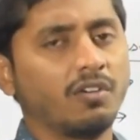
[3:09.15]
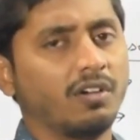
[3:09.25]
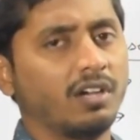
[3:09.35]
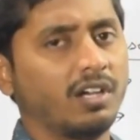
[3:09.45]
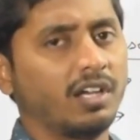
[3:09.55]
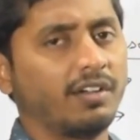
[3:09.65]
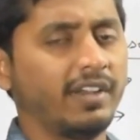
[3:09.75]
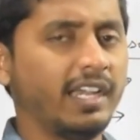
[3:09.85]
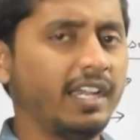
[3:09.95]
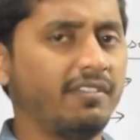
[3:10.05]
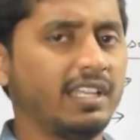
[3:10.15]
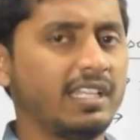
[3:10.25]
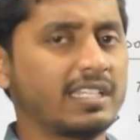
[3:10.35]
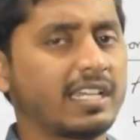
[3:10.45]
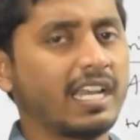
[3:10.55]
When did
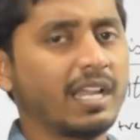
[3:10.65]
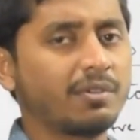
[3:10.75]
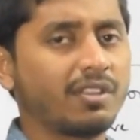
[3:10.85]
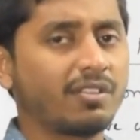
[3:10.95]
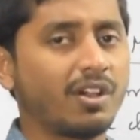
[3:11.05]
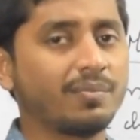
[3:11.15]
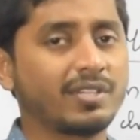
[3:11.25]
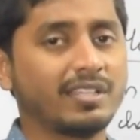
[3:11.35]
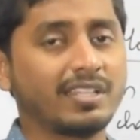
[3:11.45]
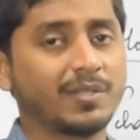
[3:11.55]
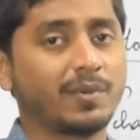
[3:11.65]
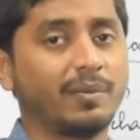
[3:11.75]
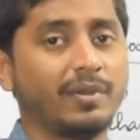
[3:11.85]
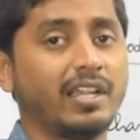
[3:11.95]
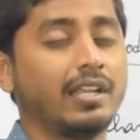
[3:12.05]
we study about the Thomson's
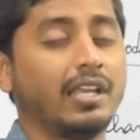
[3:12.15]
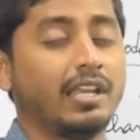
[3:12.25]
experiment?